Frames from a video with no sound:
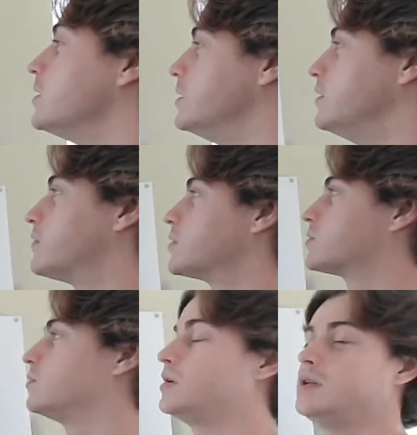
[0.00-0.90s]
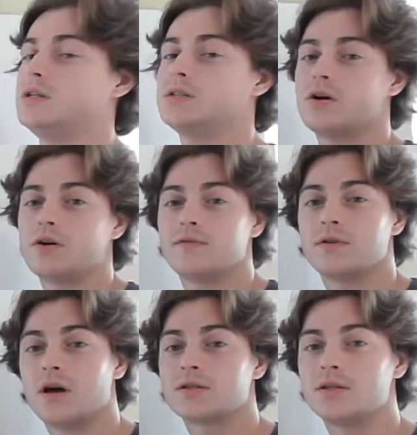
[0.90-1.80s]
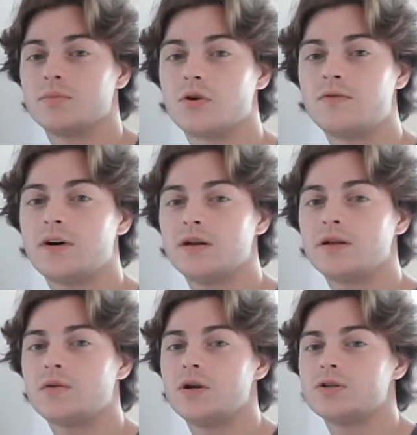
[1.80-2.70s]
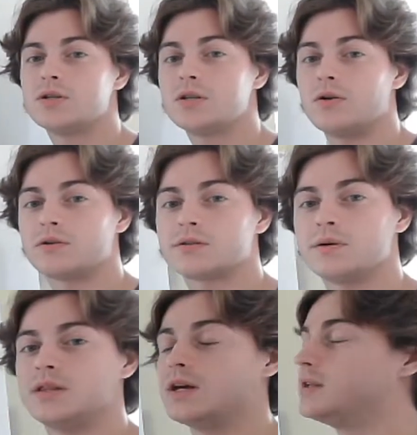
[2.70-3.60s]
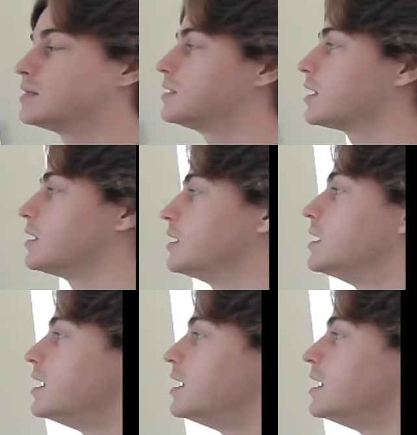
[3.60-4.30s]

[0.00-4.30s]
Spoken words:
The first one is our velocity profile equation. I'll explain that in a second.